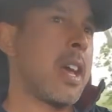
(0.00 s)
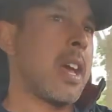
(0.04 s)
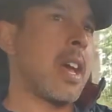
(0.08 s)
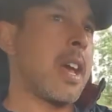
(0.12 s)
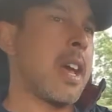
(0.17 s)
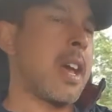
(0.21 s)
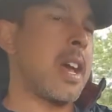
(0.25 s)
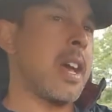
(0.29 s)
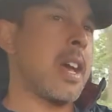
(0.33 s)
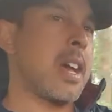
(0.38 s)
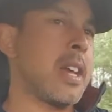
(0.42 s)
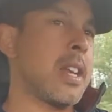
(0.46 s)

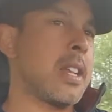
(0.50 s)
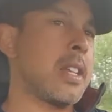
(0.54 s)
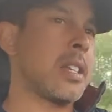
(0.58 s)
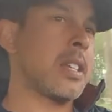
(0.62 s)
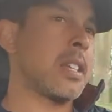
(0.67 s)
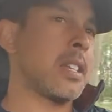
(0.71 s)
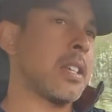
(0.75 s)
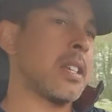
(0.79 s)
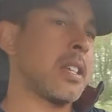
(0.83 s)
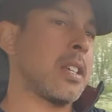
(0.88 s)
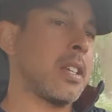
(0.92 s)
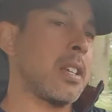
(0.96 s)
and
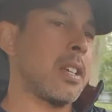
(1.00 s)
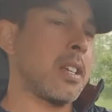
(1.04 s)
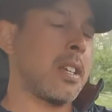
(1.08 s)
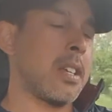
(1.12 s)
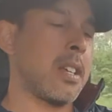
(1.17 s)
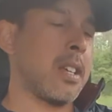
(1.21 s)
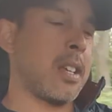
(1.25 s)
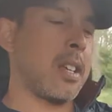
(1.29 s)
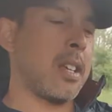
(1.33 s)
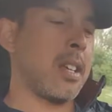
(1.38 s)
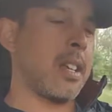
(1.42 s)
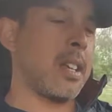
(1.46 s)

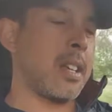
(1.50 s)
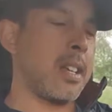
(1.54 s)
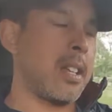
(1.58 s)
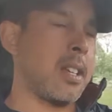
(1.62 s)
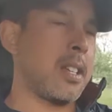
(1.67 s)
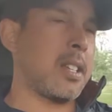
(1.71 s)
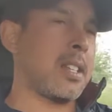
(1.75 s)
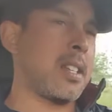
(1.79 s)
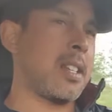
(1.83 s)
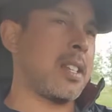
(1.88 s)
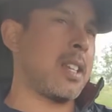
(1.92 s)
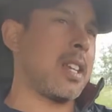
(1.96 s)
it
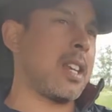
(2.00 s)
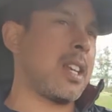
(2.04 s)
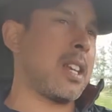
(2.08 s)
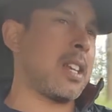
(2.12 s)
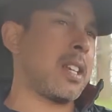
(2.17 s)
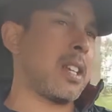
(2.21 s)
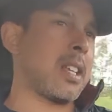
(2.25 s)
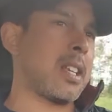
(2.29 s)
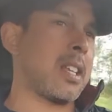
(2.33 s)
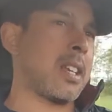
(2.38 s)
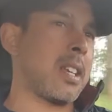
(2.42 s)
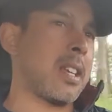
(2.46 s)

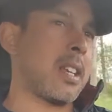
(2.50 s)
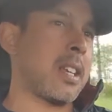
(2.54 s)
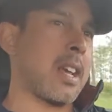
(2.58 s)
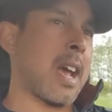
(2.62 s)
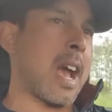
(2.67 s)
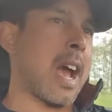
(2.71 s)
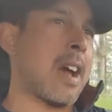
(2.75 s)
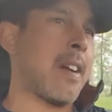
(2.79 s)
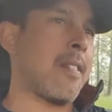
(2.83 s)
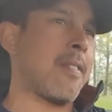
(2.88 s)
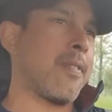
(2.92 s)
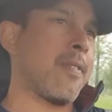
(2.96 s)
did
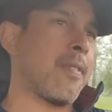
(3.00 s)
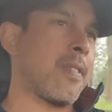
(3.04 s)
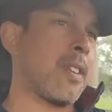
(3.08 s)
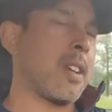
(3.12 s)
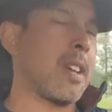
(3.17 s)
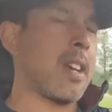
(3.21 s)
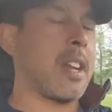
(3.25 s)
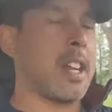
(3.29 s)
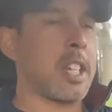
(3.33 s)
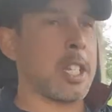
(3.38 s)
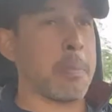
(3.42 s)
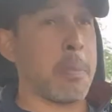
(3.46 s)
have,
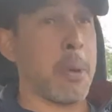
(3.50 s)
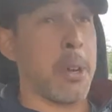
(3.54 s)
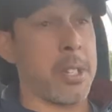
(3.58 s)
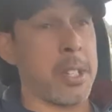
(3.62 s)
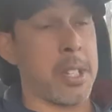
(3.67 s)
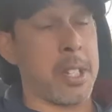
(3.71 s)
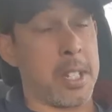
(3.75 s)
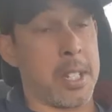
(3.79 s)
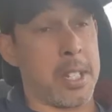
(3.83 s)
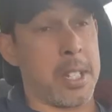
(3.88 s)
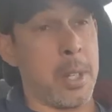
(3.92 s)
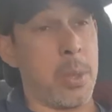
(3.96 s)
and I suppose
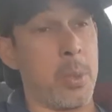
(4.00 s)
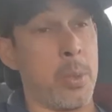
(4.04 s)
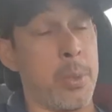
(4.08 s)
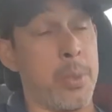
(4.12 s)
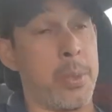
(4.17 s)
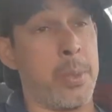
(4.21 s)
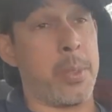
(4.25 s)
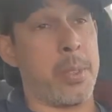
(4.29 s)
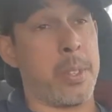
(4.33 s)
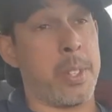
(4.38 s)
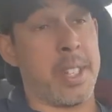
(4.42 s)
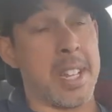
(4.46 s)
it still
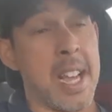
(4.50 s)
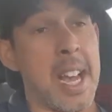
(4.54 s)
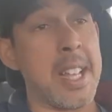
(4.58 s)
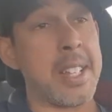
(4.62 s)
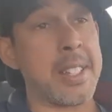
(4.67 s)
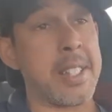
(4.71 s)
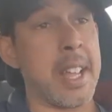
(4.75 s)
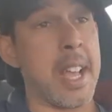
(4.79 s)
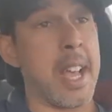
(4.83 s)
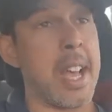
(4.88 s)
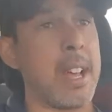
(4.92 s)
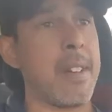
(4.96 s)

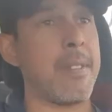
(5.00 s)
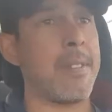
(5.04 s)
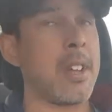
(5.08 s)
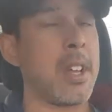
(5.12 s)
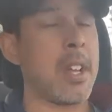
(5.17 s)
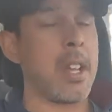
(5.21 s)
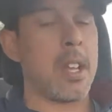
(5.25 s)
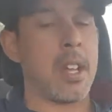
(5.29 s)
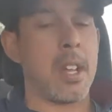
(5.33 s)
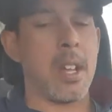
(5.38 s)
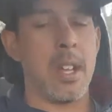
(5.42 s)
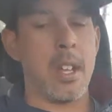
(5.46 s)
does have,
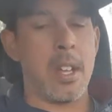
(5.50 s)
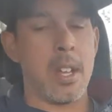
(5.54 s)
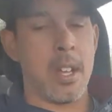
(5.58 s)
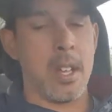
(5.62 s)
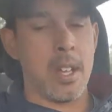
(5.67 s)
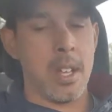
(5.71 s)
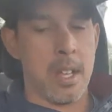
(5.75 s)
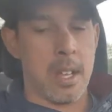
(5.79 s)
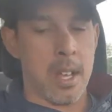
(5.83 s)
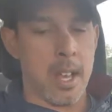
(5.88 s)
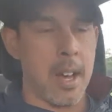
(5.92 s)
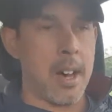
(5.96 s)

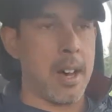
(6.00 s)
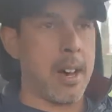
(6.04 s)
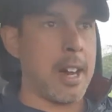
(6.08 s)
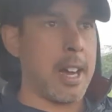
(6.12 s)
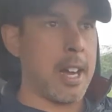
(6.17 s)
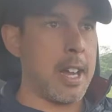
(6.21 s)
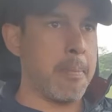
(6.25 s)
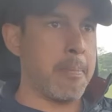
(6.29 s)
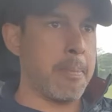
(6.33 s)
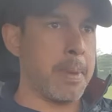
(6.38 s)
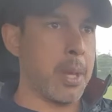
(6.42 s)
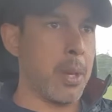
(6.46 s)
a
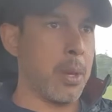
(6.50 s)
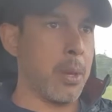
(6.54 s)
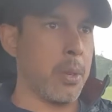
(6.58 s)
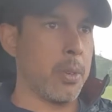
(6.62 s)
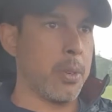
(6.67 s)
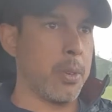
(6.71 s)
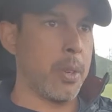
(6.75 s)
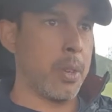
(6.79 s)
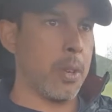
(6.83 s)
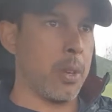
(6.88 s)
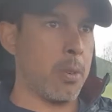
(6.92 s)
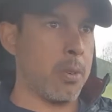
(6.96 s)
high build
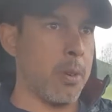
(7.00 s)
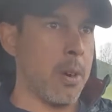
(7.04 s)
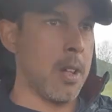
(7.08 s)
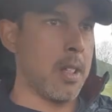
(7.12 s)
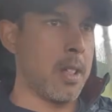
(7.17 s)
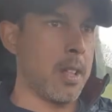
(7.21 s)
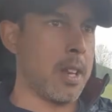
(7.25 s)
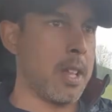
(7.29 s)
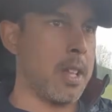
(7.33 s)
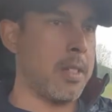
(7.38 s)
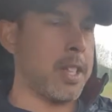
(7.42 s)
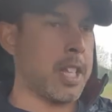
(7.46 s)

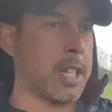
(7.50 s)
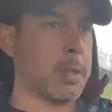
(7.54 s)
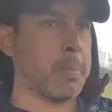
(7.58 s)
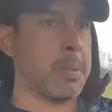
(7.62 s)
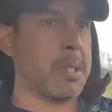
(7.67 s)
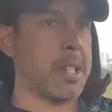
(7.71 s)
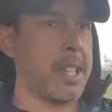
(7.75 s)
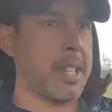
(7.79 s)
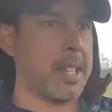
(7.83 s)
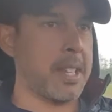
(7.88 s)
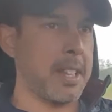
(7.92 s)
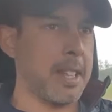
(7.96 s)
quality. This
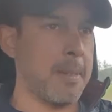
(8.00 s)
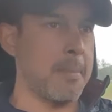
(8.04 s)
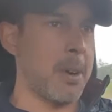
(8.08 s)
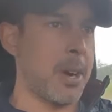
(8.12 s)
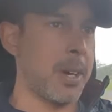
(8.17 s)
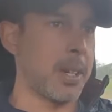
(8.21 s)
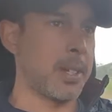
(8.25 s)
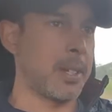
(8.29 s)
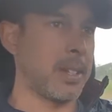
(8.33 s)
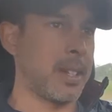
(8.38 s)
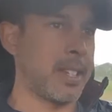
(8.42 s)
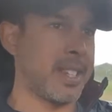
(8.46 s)
particular
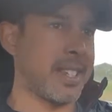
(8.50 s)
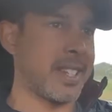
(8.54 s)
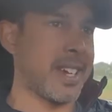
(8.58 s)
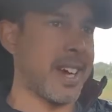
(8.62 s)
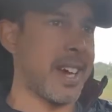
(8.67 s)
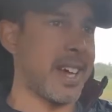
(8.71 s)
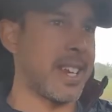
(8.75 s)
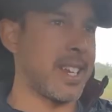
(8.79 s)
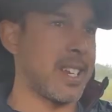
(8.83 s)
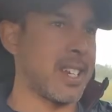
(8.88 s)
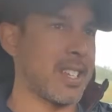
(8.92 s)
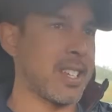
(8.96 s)
model is
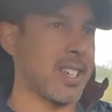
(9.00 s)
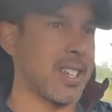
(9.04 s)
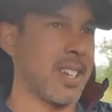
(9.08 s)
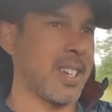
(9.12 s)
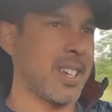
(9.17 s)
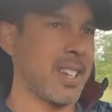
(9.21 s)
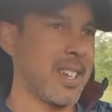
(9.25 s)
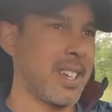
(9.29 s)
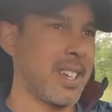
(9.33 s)
starting to